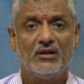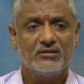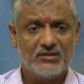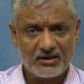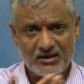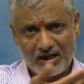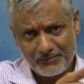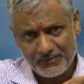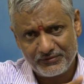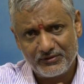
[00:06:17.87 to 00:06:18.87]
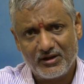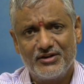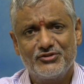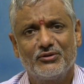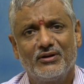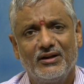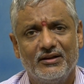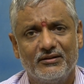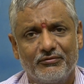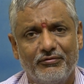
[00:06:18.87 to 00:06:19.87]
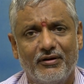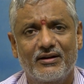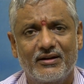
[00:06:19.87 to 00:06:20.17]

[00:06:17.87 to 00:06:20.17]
that type of knowledge only for